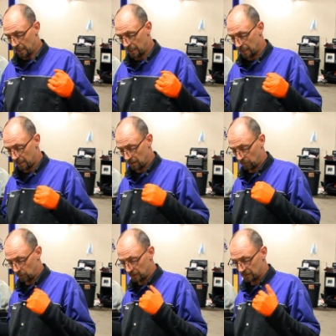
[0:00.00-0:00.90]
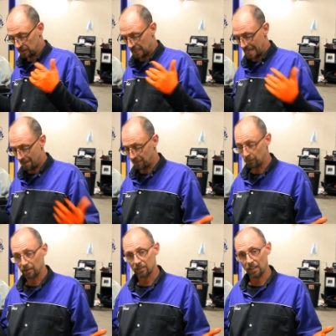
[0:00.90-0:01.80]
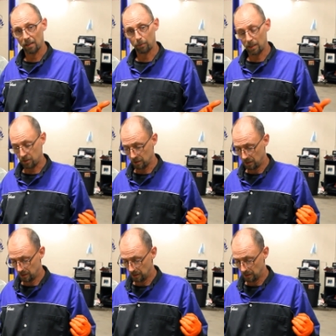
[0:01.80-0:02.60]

and once it's happy with its calibration,